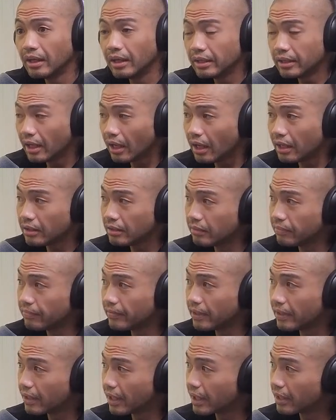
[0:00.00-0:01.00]
you
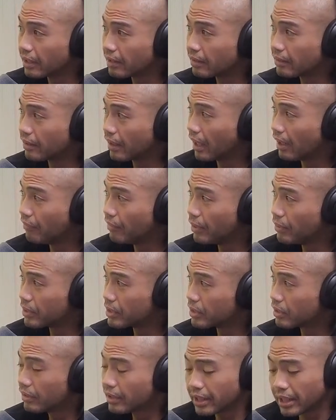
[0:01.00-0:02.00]
feel like
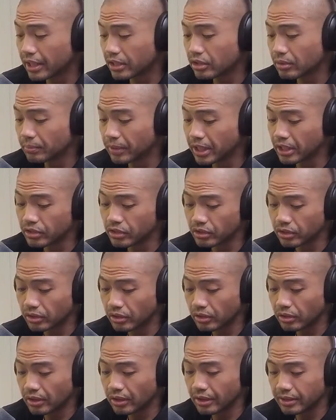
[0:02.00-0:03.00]
everyone's looking at you because
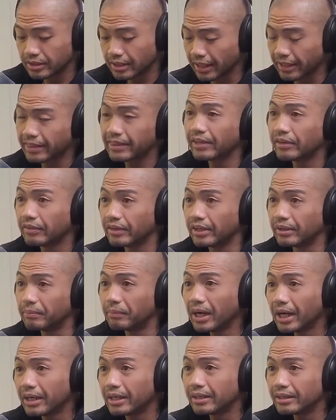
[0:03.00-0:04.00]
it's like theory of
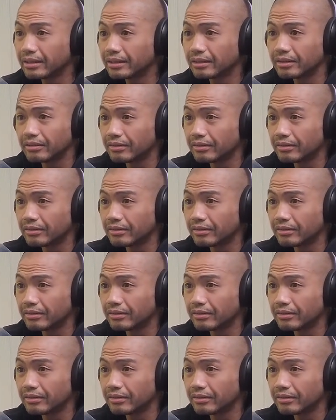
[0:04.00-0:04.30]
mind.